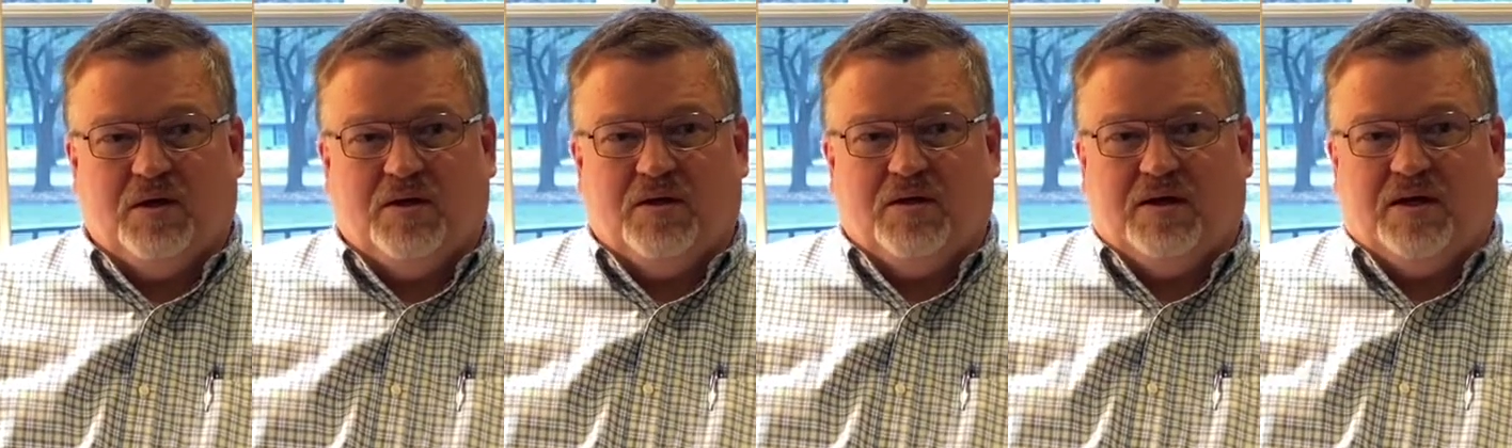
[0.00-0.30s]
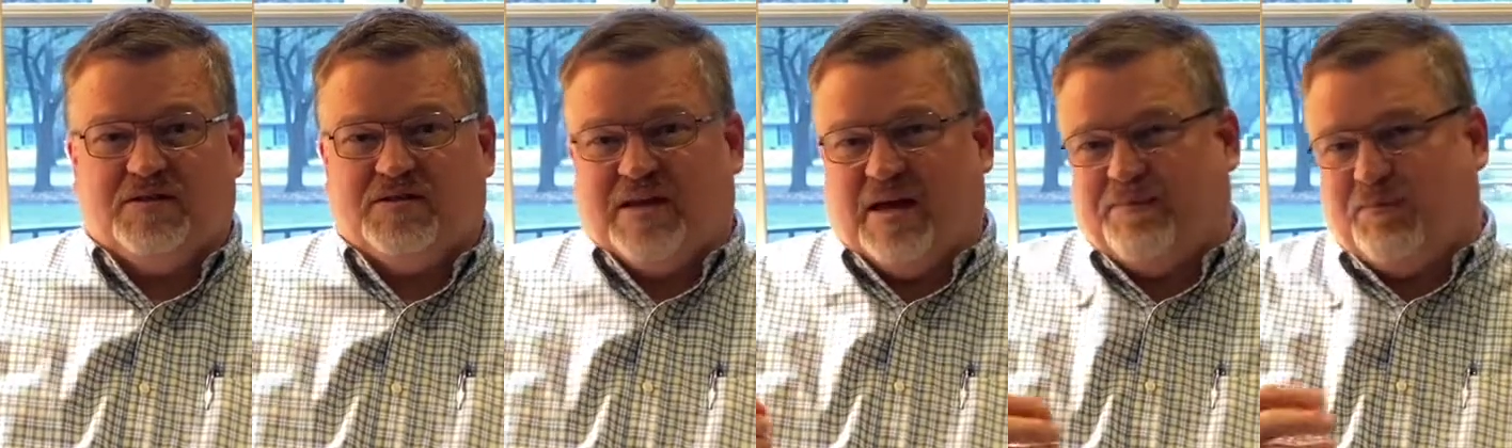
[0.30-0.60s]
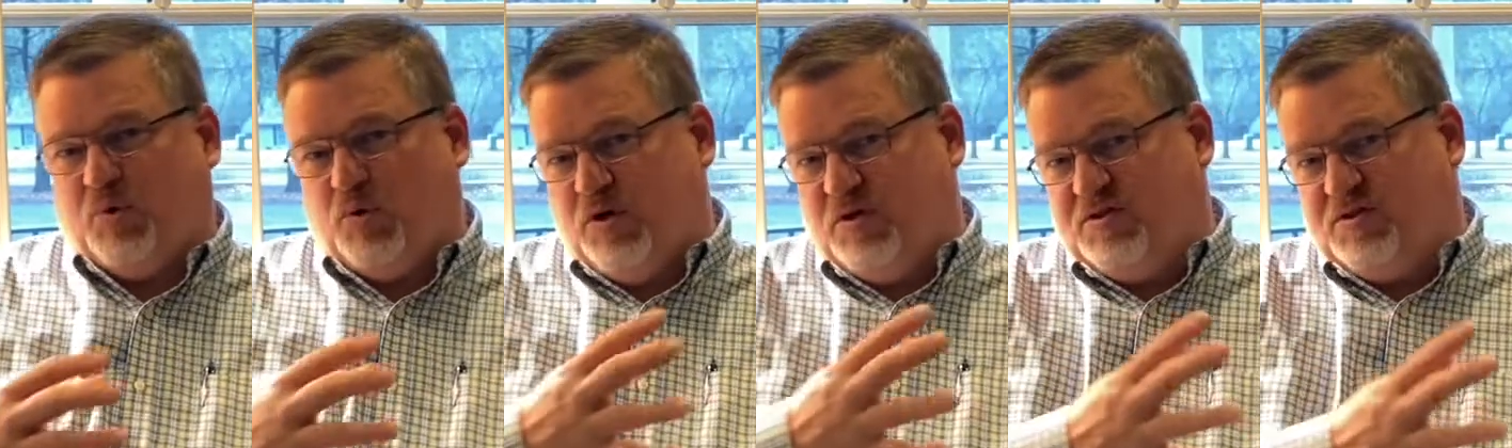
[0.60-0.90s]
is that
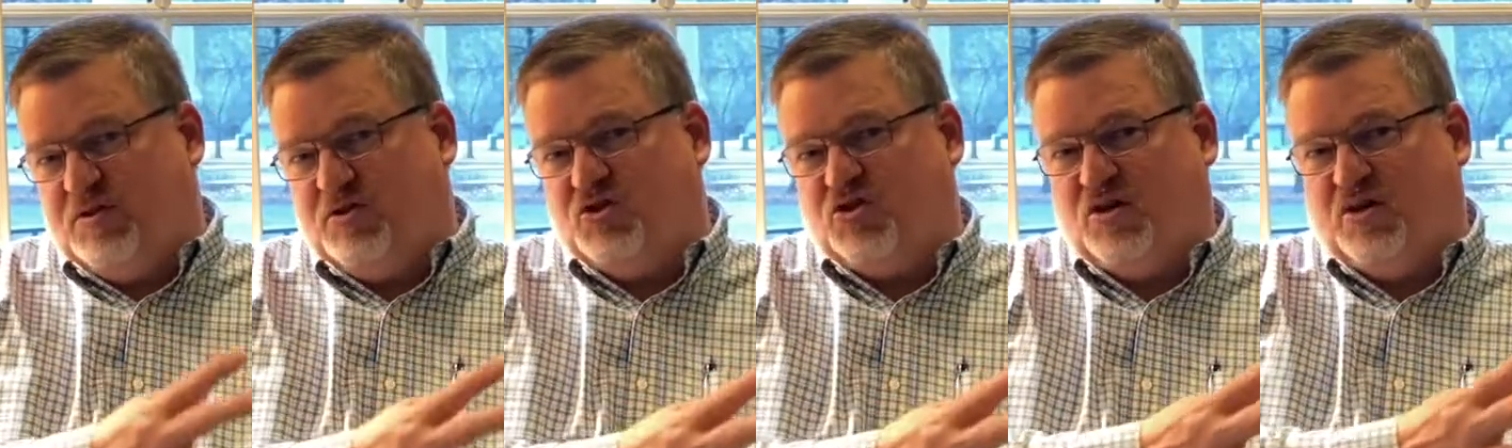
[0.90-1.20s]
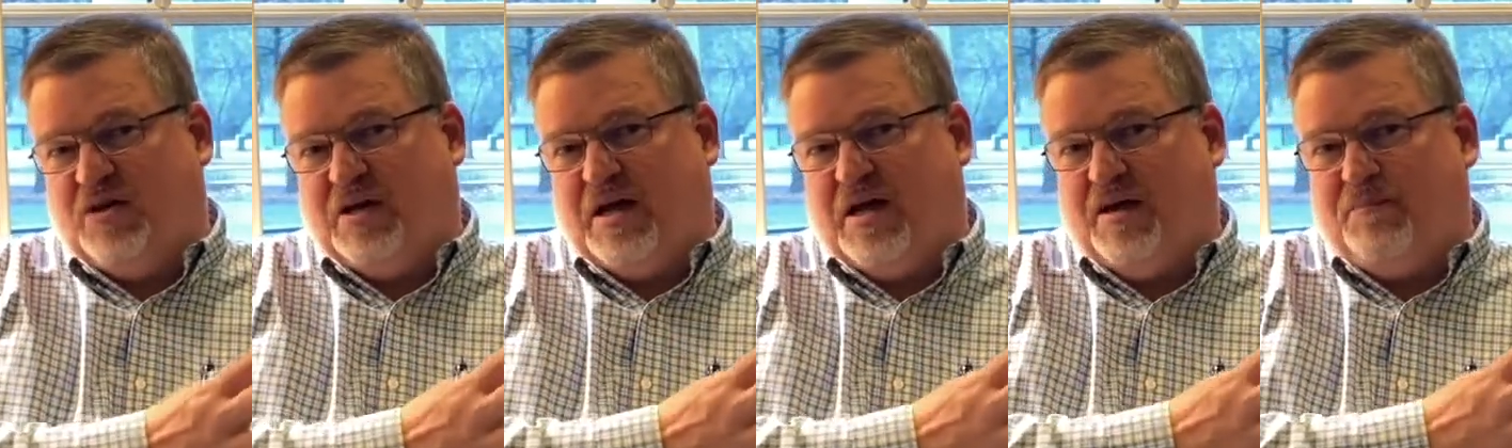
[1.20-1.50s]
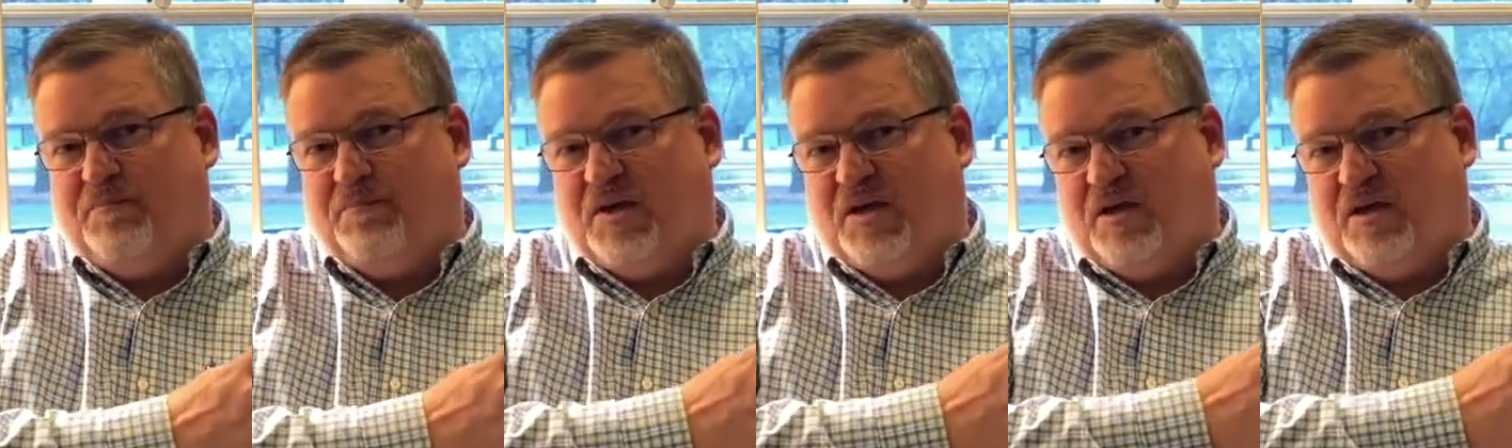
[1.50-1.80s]
prison should
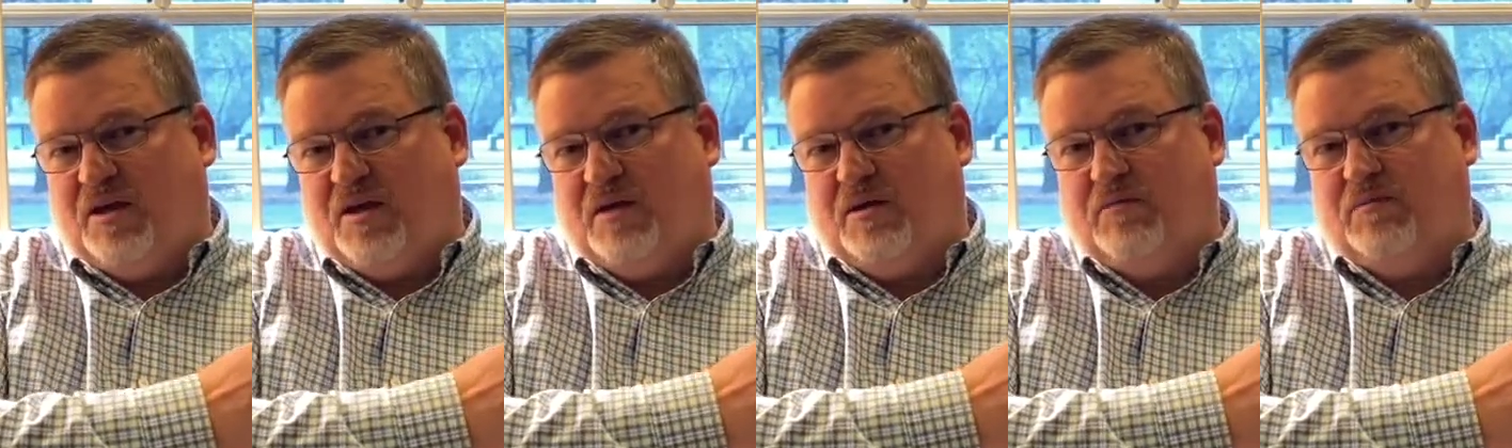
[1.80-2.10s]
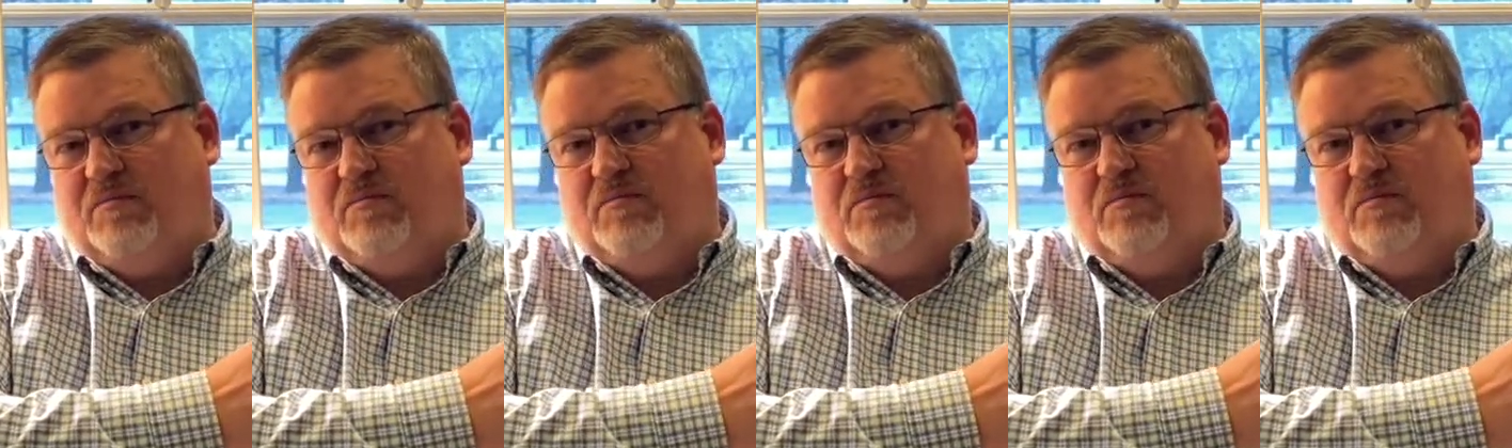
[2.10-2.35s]
not be